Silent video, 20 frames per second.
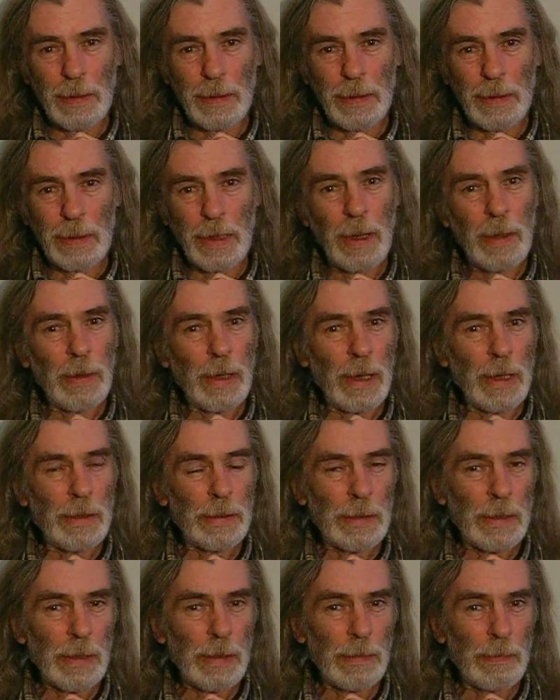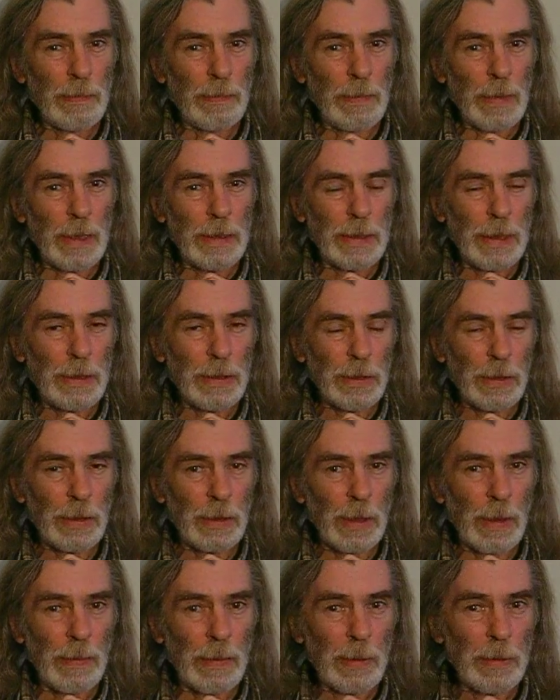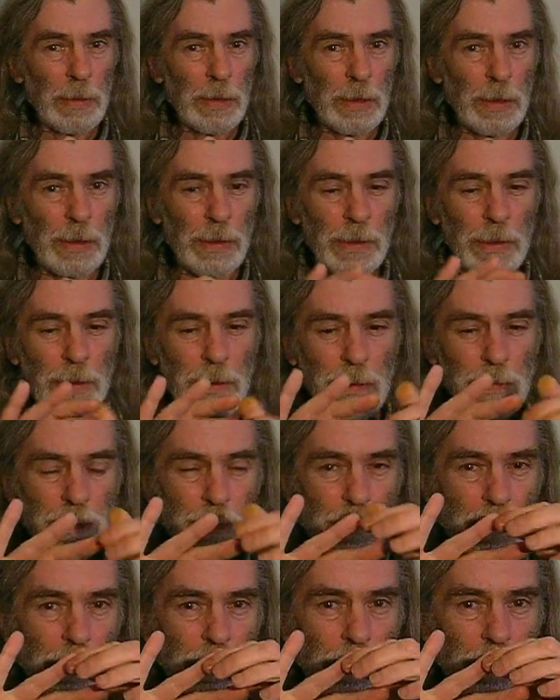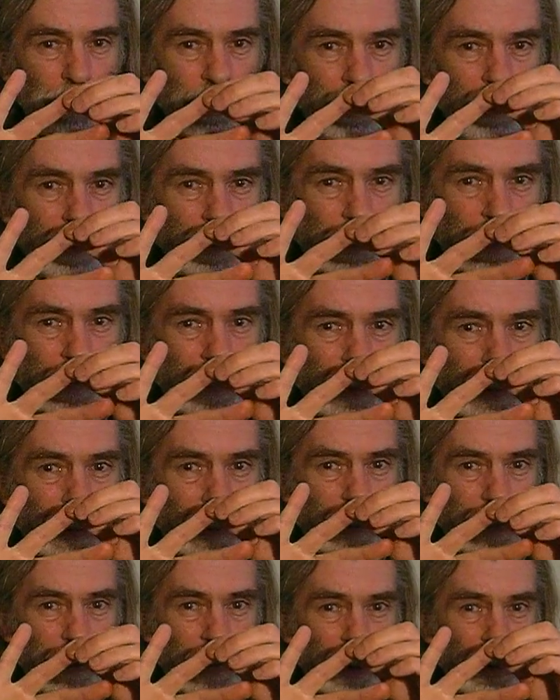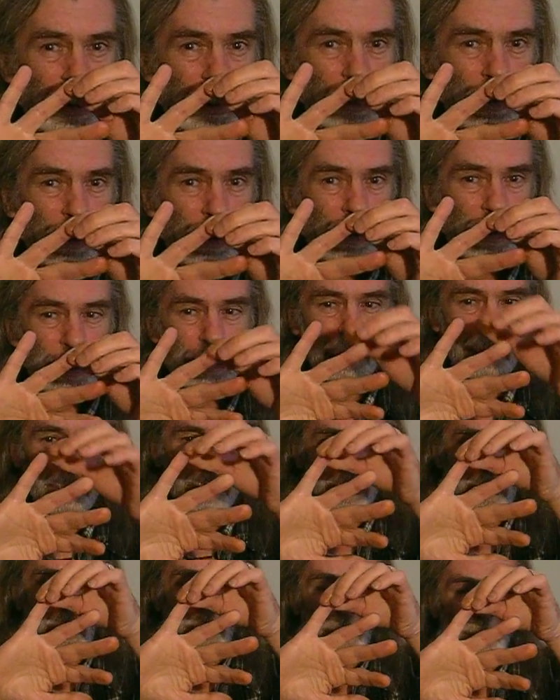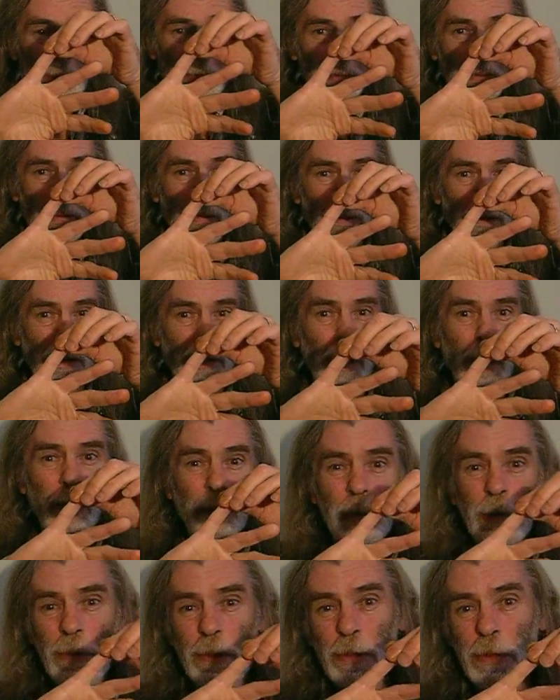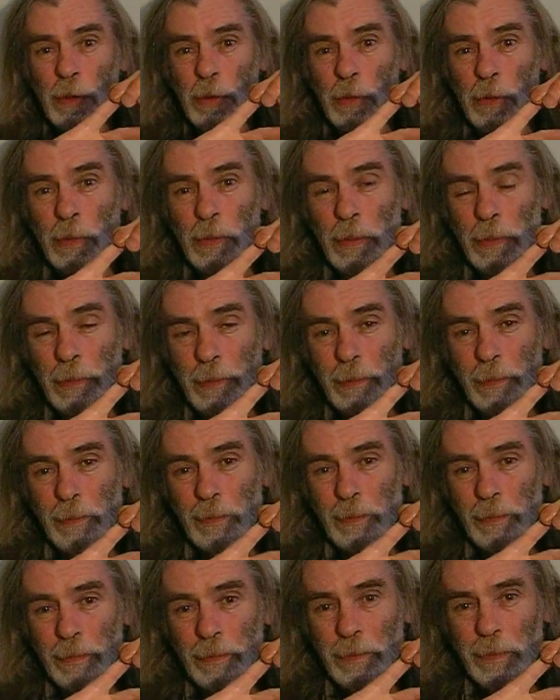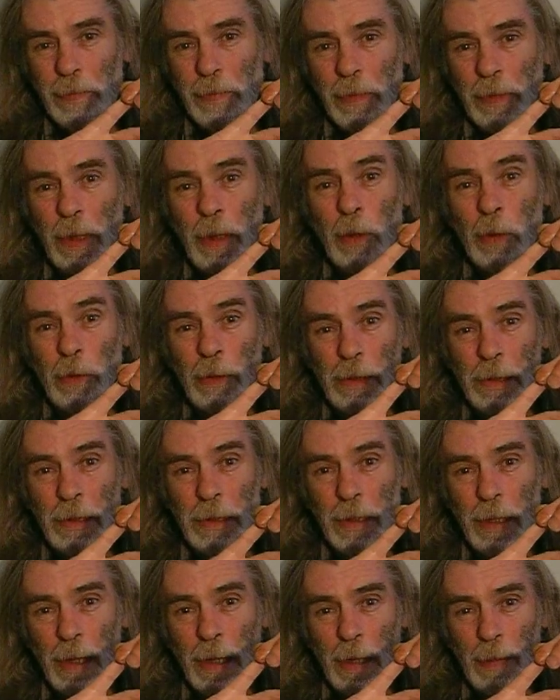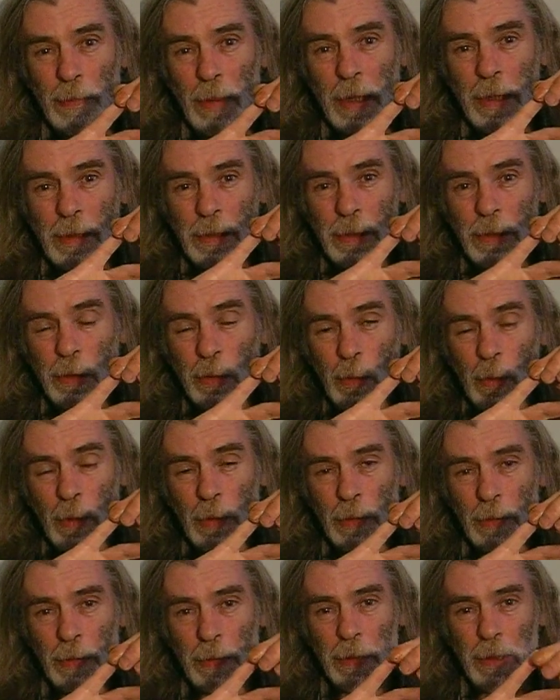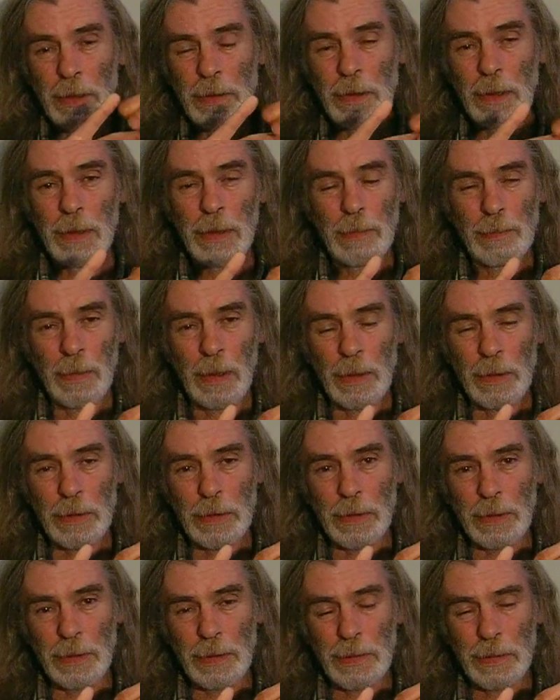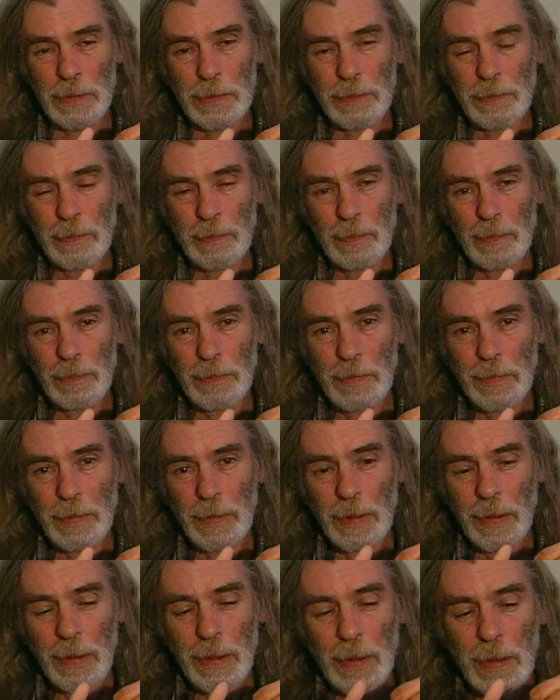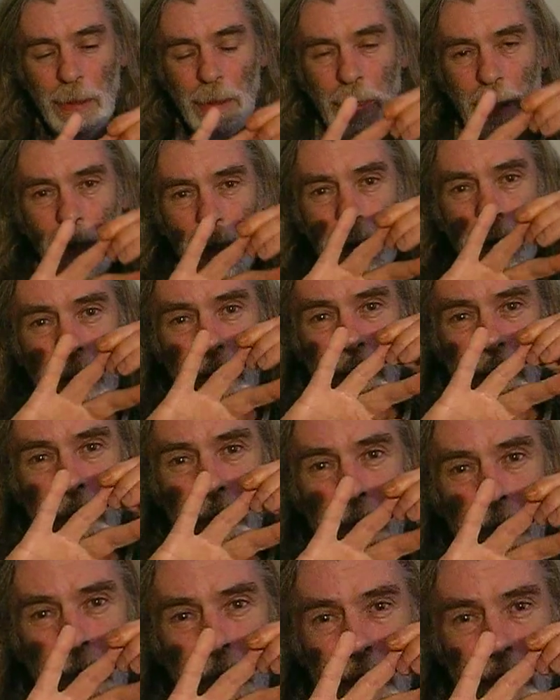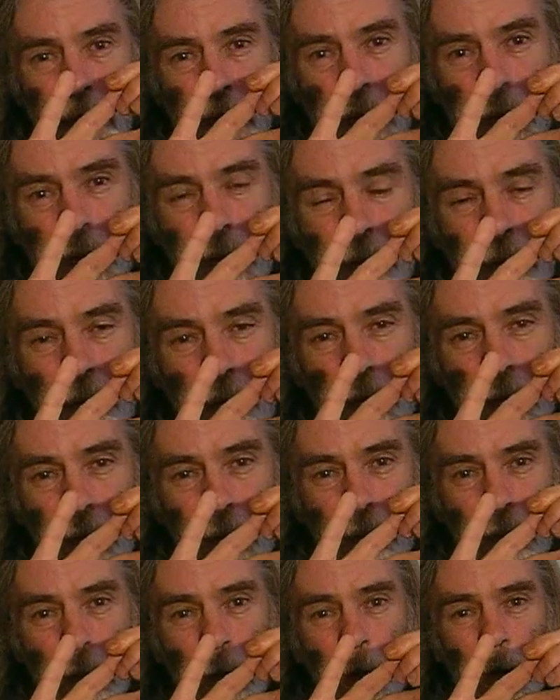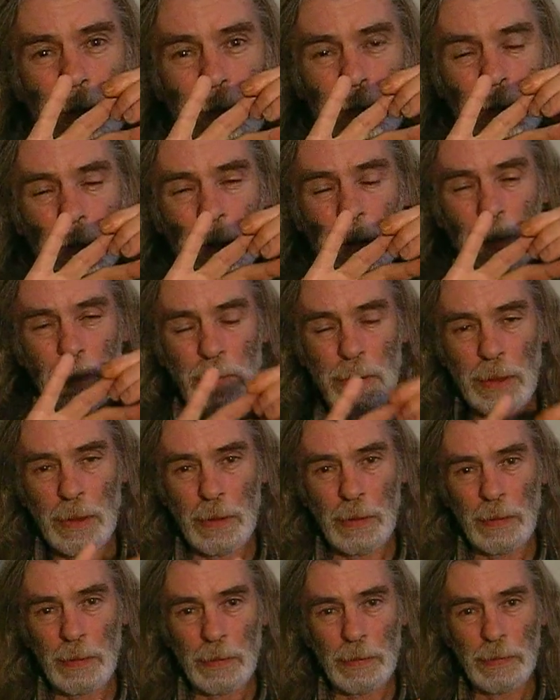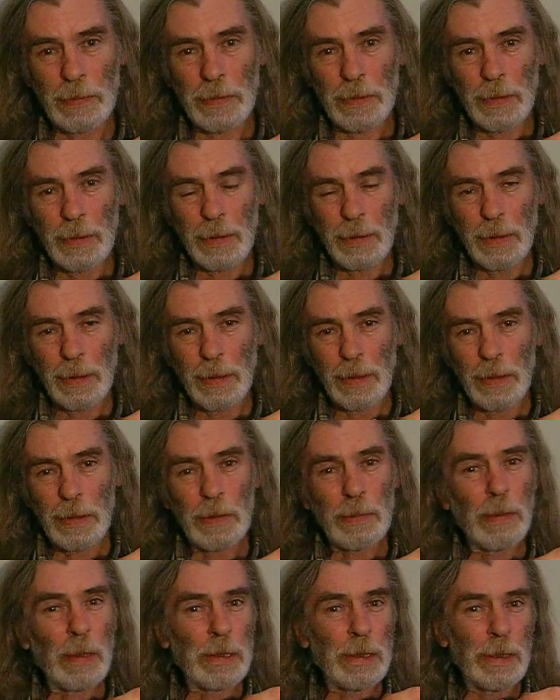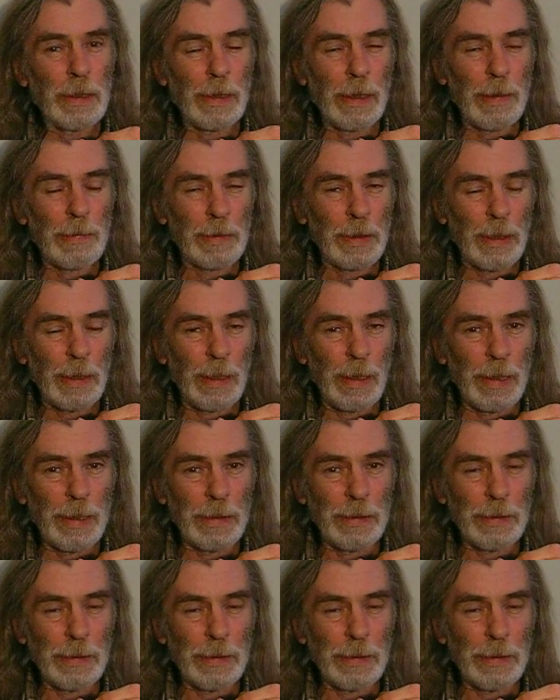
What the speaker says: Now, as Ascension approaches this group, well, we start with this group. They're already there beckoning you on, the Ascended Masters. And those purifying themselves, spreading love and light,